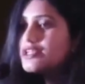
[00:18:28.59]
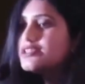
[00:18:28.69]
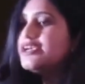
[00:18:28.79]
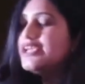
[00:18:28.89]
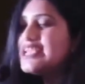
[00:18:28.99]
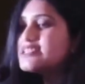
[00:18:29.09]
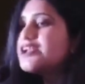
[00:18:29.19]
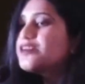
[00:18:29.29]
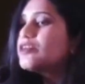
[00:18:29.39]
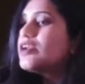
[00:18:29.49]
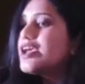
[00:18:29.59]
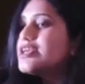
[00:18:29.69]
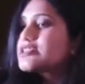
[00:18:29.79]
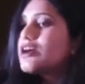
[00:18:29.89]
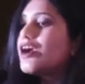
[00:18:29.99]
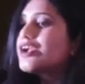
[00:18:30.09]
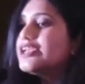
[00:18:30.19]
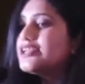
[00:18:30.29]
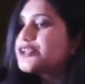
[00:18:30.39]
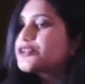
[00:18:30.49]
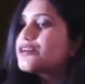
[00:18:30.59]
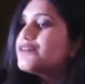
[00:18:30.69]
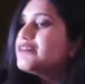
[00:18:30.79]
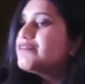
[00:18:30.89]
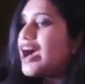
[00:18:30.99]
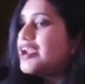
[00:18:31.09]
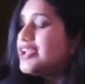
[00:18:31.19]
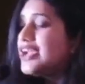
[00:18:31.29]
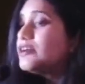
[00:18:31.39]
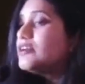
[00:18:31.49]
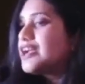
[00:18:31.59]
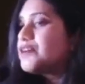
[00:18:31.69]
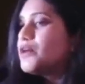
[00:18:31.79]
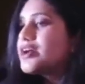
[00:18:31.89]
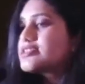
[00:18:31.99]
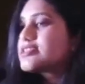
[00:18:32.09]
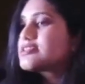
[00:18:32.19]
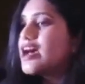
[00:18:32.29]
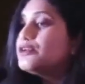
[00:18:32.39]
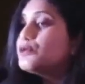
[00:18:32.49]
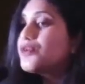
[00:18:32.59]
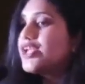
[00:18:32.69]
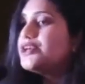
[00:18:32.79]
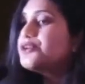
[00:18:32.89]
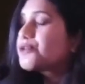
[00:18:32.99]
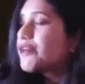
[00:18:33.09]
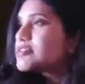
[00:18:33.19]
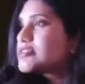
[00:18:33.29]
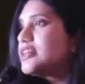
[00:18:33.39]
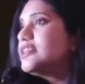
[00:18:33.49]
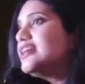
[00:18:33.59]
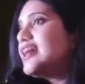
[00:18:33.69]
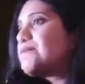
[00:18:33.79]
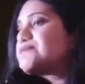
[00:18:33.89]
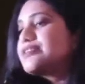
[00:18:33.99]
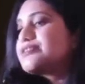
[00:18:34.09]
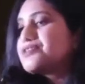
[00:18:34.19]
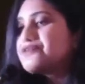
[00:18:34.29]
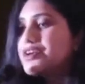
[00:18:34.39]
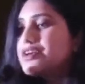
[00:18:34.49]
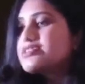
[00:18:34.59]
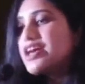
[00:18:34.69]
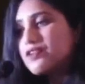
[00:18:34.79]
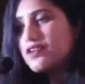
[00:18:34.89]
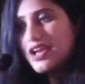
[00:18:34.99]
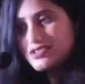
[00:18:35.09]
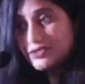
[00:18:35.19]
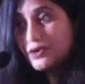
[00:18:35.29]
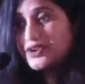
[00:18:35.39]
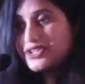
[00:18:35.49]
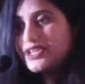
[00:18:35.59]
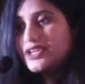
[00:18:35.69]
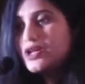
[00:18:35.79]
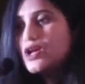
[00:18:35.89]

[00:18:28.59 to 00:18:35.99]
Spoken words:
the decentralized architecture of the validator network is designed to create trust in the absence of a centralized authority,